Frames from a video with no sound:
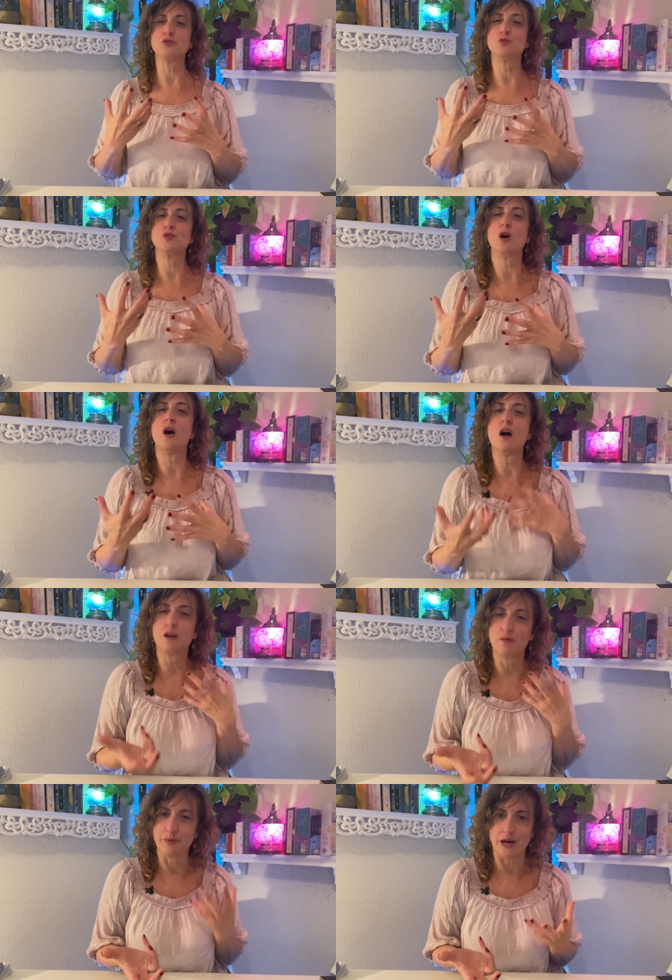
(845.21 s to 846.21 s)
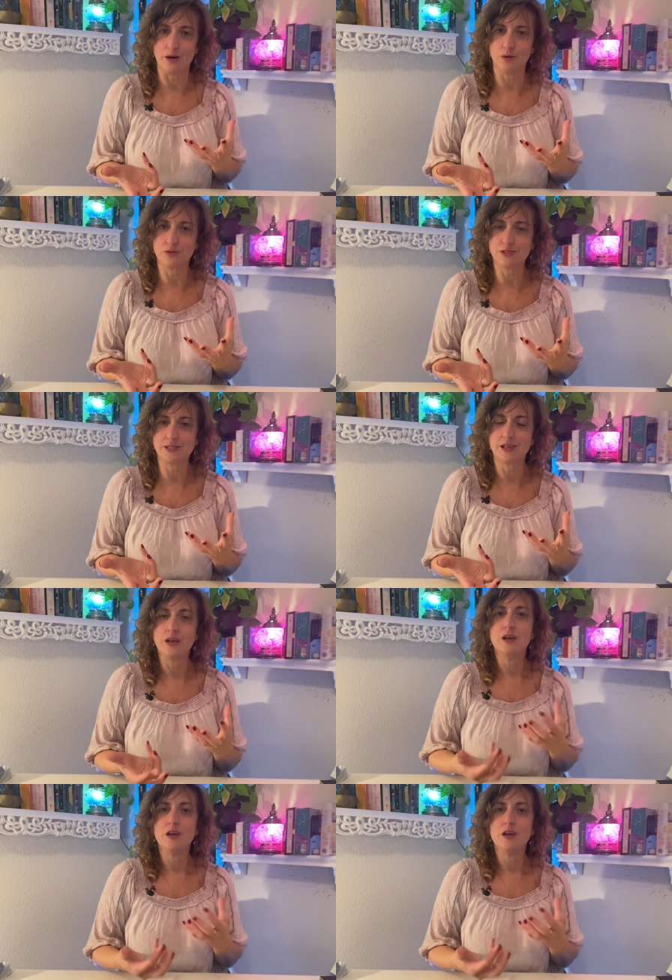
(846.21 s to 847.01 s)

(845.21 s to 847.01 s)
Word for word: to talk about